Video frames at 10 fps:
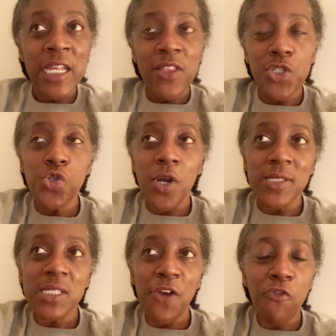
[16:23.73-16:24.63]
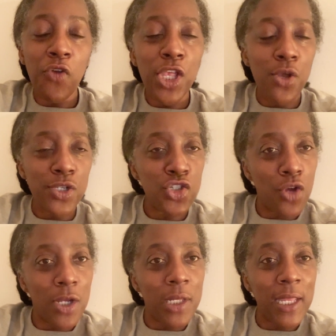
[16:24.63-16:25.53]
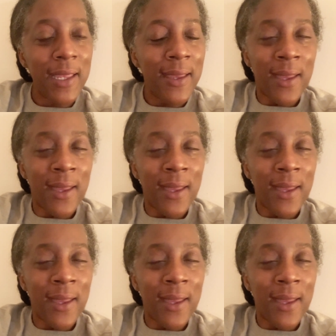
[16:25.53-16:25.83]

that you are suffering, you are struggling.